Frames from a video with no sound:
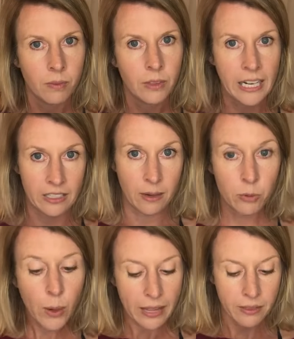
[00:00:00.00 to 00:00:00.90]
length
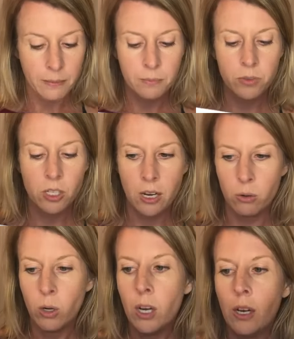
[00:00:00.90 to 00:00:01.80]
times width.
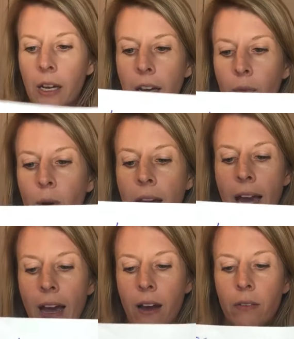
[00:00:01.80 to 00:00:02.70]
So if we
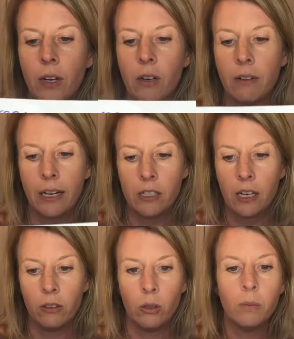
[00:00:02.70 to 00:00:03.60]
have a
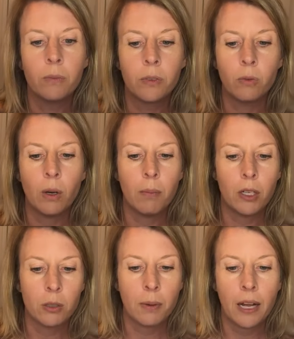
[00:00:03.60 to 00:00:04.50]
rectangle, we
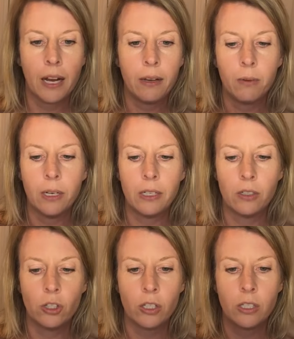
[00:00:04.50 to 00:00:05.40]
multiply, we
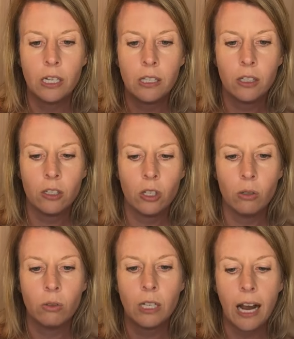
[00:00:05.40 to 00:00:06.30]
just need the
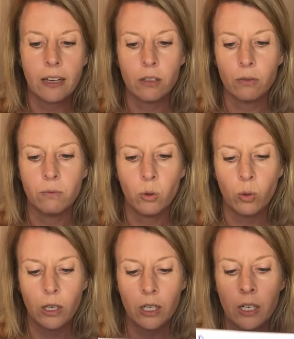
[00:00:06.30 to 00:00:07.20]
two sides,
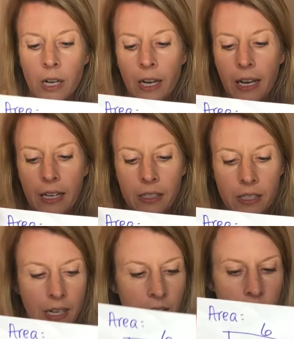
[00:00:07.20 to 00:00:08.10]
4 and
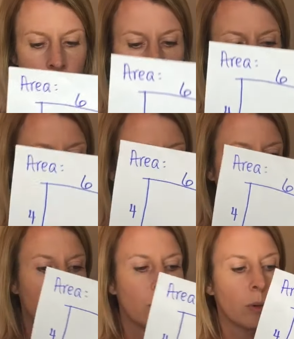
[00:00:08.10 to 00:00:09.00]
6,
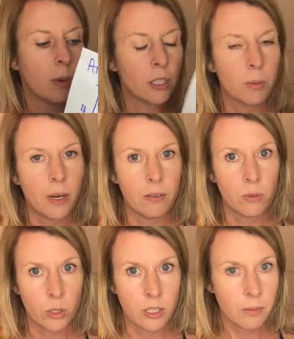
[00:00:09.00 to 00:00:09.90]
and we would multiply
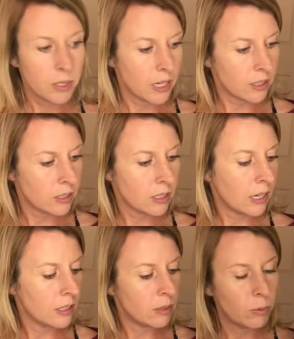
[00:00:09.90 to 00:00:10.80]
4 times 6,
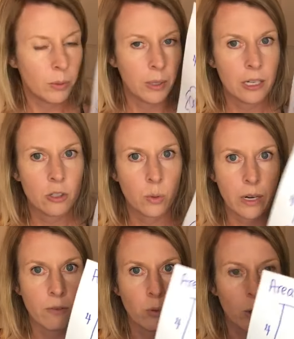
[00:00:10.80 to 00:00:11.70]
and we would get
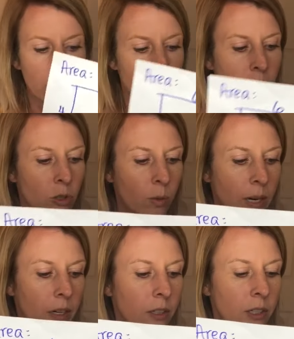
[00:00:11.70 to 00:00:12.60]
24
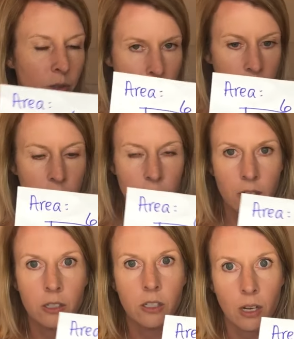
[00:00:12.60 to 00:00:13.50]
square units.
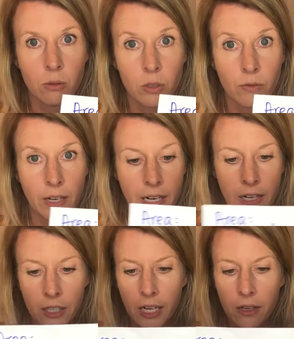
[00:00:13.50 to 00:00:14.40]
So to find
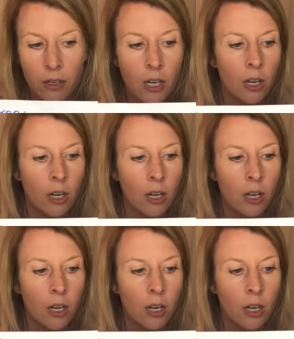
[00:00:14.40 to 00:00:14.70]
area,